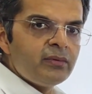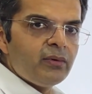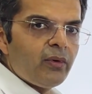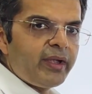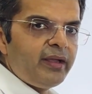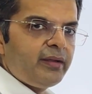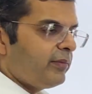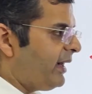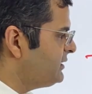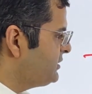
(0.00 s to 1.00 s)
Okay,
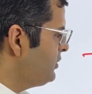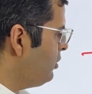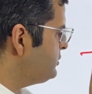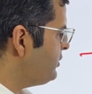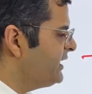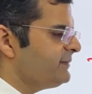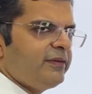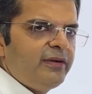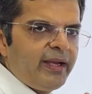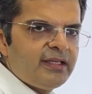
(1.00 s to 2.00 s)
and 0 also lies
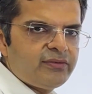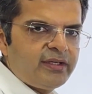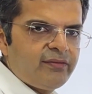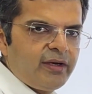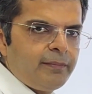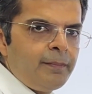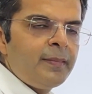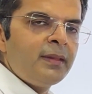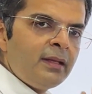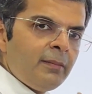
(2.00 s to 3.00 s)
between minus 1 and 1.
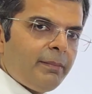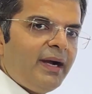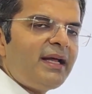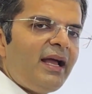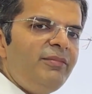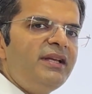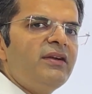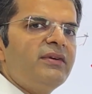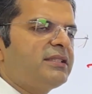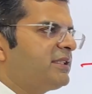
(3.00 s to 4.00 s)
But I have been
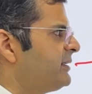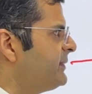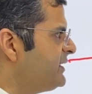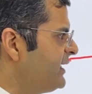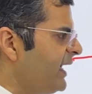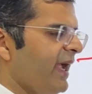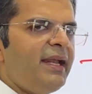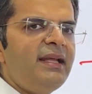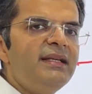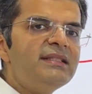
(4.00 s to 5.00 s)
given a statement that
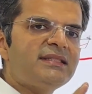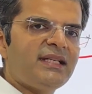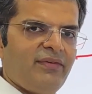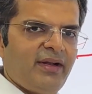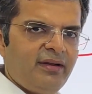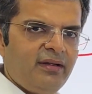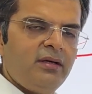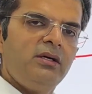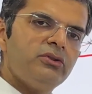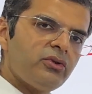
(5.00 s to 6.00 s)
n is 7.
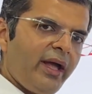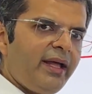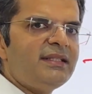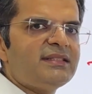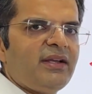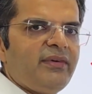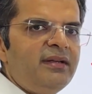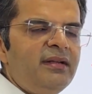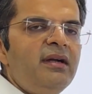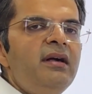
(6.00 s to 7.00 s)
So n is
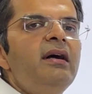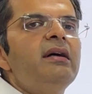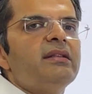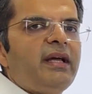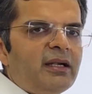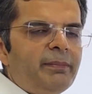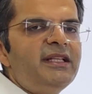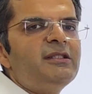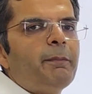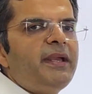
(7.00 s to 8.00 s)
7. That
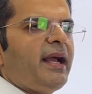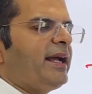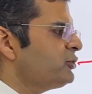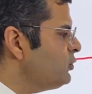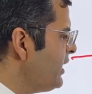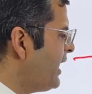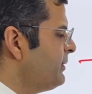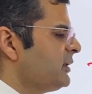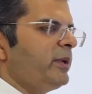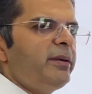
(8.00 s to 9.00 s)
means p has to lie
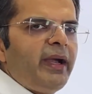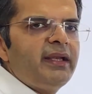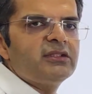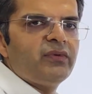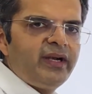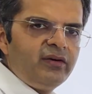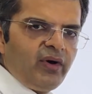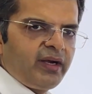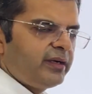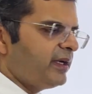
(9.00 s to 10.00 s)
between minus 1 and
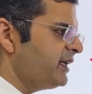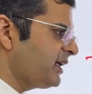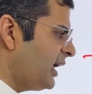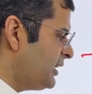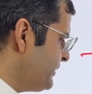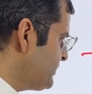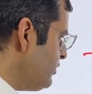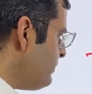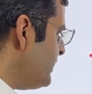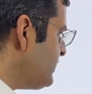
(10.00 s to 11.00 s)
1. It can't be
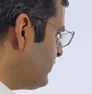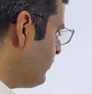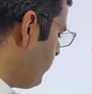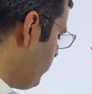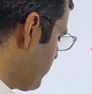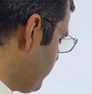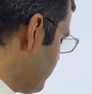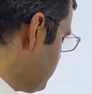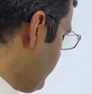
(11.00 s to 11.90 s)
0, but whatever the